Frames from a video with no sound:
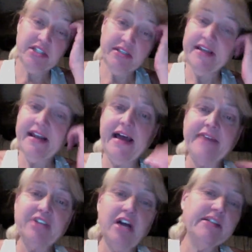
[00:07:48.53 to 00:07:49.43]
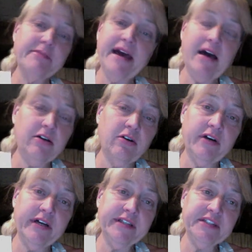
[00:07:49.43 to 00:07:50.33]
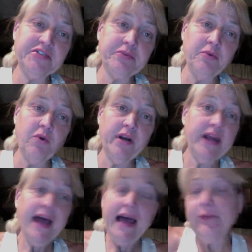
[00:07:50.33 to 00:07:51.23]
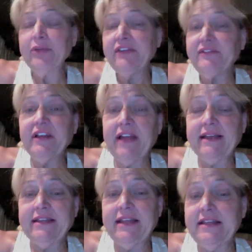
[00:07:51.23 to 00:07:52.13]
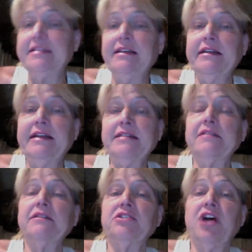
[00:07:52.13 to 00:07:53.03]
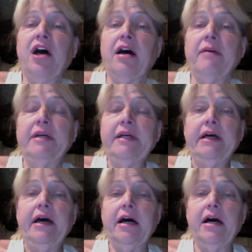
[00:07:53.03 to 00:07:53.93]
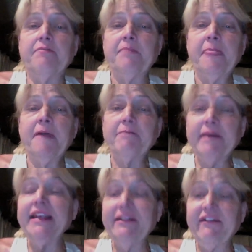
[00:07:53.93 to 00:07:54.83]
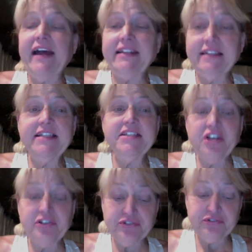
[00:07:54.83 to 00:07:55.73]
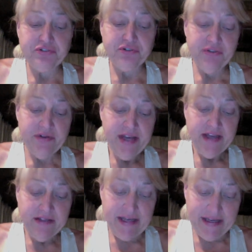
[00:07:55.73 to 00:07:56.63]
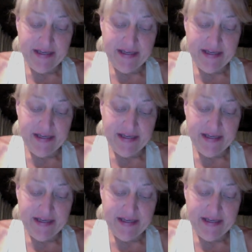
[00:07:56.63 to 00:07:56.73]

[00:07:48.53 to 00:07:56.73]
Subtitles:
that I've talked about on this report, I really feel like that he's done an excellent job. But in fact, it is also true that